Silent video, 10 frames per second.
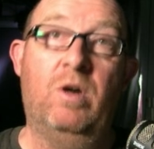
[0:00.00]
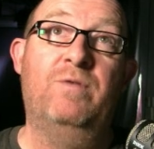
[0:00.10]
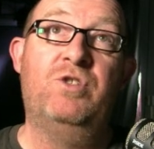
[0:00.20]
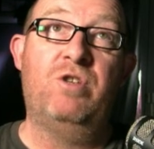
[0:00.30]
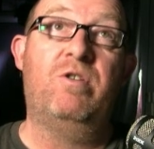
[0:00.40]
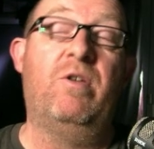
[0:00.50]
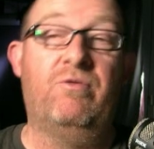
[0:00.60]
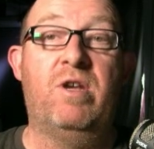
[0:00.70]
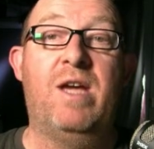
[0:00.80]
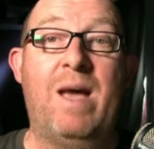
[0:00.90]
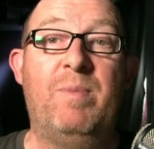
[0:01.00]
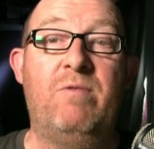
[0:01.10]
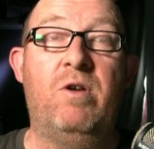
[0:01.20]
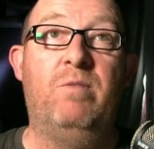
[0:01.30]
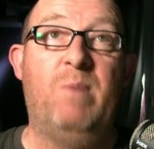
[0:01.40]
of Studio 3 at Abbey
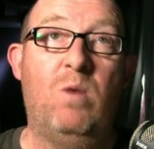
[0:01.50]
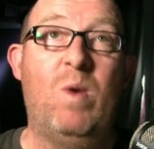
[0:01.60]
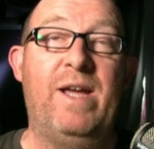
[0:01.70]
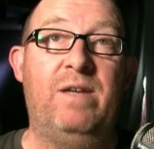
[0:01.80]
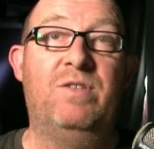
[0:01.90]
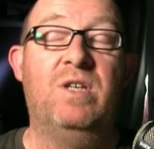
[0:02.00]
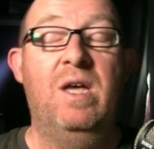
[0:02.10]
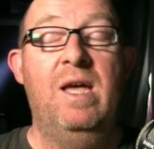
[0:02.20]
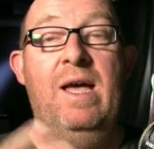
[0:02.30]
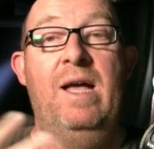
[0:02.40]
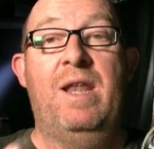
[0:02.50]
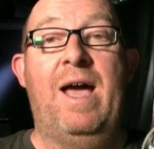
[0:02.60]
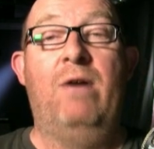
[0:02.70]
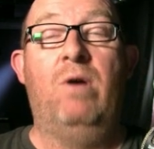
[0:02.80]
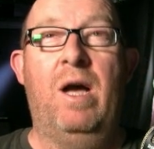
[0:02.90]
Road by Waves.
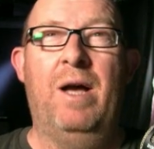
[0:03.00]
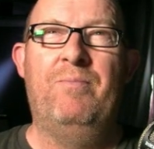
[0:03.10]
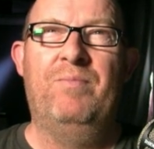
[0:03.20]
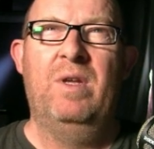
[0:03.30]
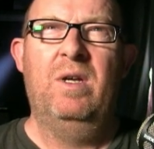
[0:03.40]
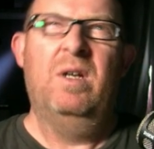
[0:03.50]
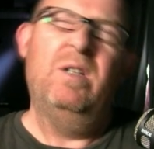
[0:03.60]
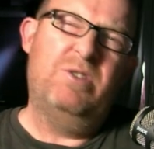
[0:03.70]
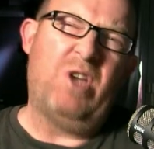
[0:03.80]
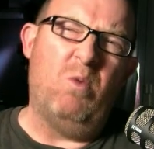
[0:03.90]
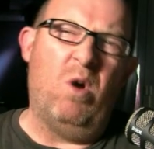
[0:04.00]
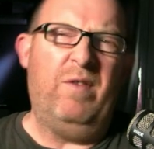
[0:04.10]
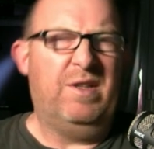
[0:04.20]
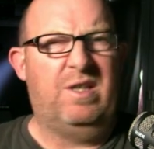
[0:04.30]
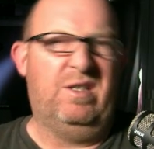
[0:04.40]
Now, um, so
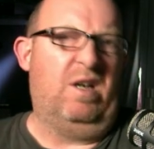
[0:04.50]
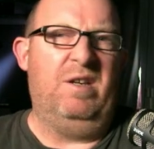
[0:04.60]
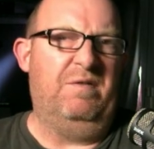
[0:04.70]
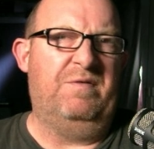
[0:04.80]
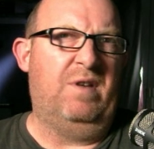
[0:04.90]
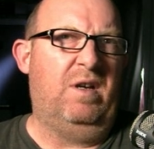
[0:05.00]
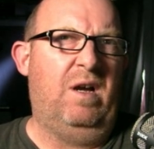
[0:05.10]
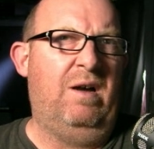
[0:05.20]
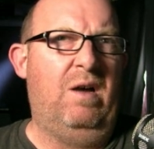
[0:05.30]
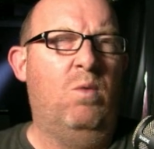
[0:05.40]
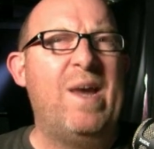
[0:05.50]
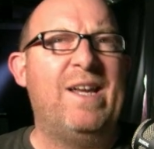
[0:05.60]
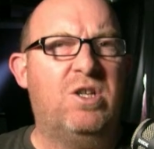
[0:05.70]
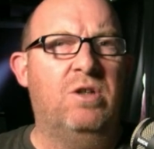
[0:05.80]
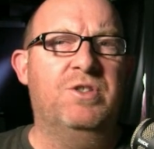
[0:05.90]
what? This is kind of uh, a,
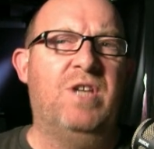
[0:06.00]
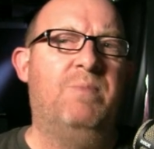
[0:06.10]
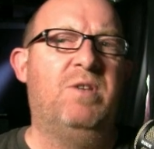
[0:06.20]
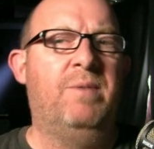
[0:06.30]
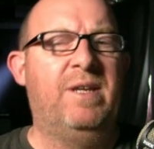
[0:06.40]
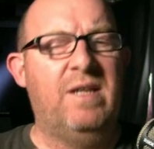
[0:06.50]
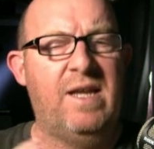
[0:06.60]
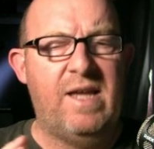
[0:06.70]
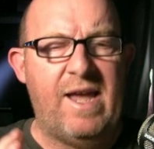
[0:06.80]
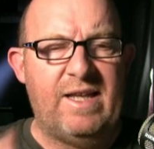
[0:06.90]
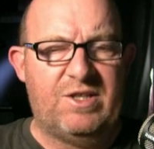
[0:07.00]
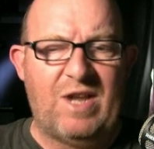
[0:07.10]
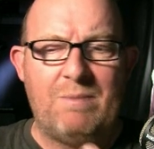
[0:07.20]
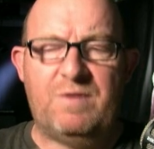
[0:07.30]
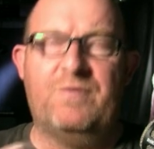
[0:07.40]
weird concept. I mean, it, it,
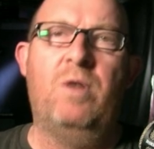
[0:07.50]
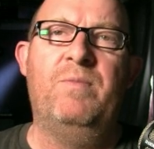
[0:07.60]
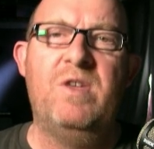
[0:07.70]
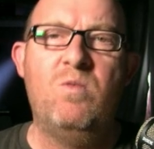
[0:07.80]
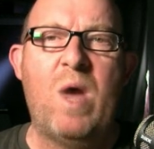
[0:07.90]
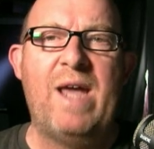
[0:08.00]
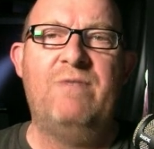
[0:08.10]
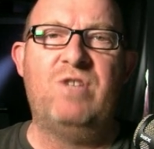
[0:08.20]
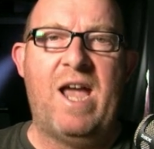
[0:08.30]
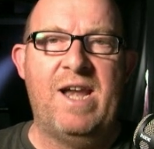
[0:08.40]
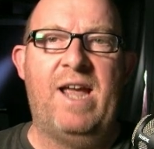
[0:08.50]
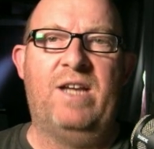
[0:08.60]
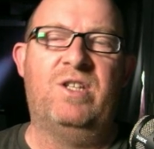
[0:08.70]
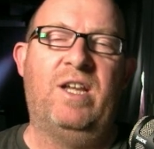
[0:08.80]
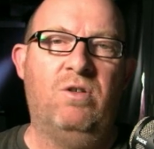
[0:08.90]
stems from the Waves
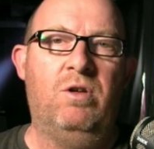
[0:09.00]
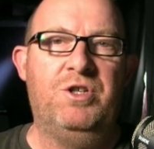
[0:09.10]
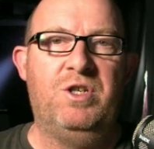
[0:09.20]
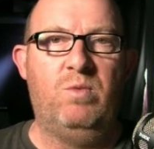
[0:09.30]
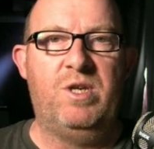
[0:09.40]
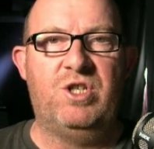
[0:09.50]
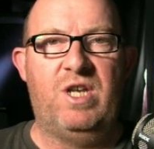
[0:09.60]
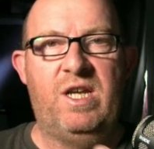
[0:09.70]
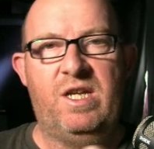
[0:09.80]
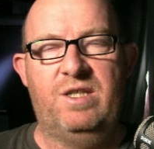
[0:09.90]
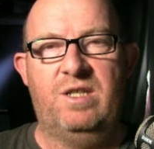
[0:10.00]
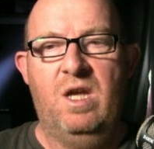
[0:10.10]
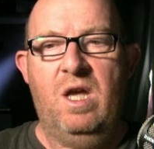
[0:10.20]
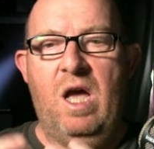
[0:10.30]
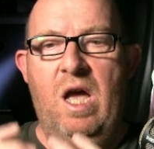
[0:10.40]
NX technology, which is
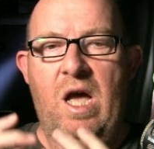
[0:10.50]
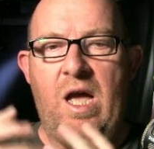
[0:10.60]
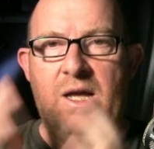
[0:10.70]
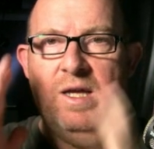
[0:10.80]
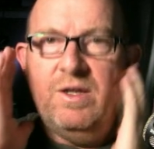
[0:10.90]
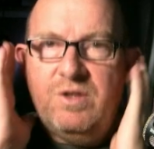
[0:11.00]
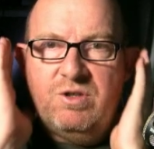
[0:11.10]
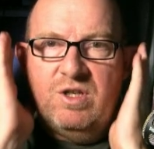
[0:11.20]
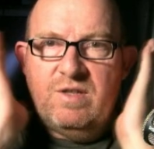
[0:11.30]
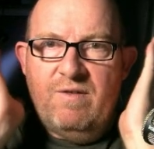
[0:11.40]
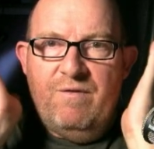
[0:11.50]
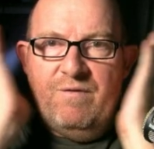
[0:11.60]
uh, uses